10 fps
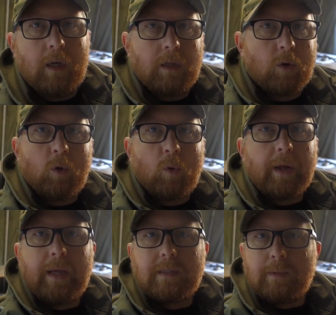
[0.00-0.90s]
you can
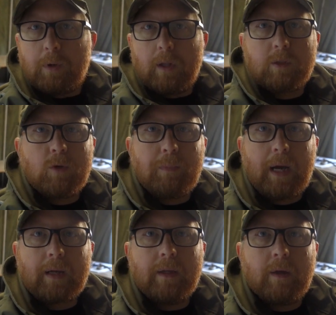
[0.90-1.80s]
quite easily pull this one
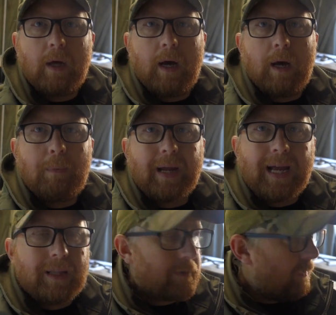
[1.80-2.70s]
back by
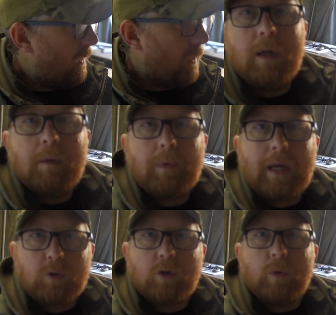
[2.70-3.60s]
hand, but
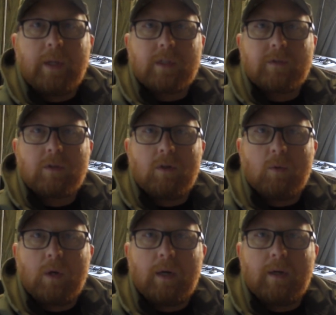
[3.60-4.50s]
as we're doing this
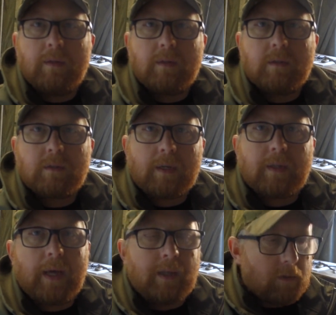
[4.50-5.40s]
to
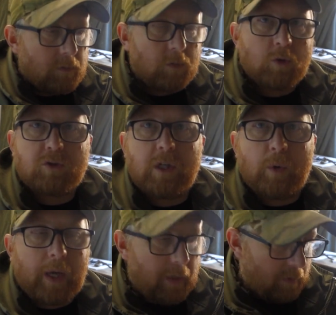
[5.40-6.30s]
sight it in or
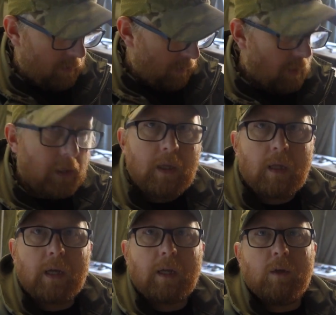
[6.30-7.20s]
zero it in,
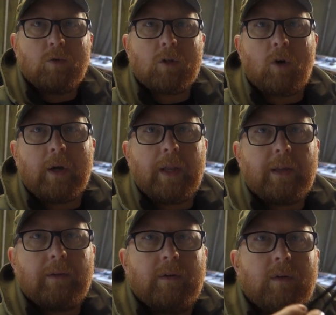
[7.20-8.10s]
I'm going to use a cocking
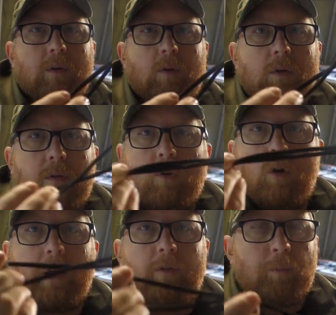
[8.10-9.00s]
aid or
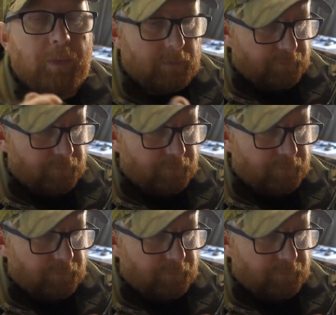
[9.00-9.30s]
cocking rope.